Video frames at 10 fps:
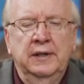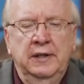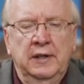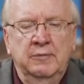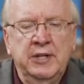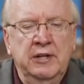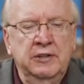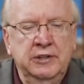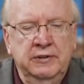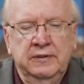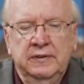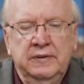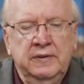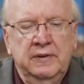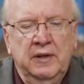And I'm telling you,
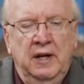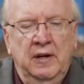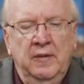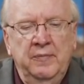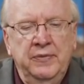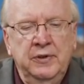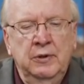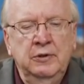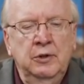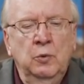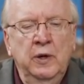you